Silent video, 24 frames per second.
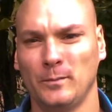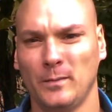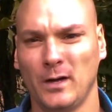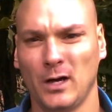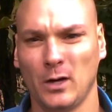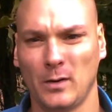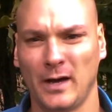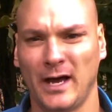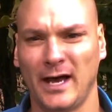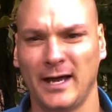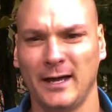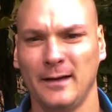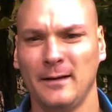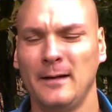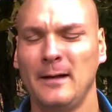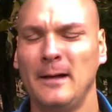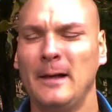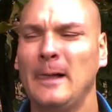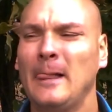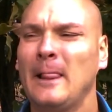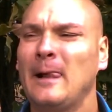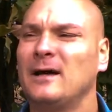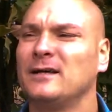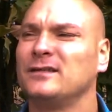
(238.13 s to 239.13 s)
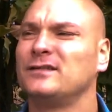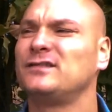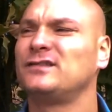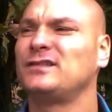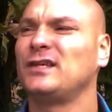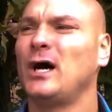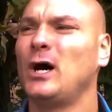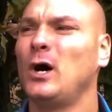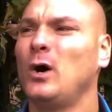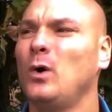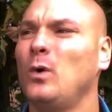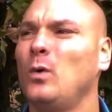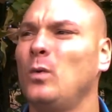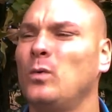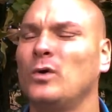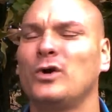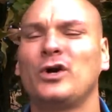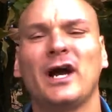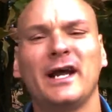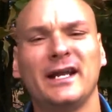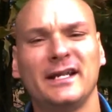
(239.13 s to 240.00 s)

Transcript: okay? So, great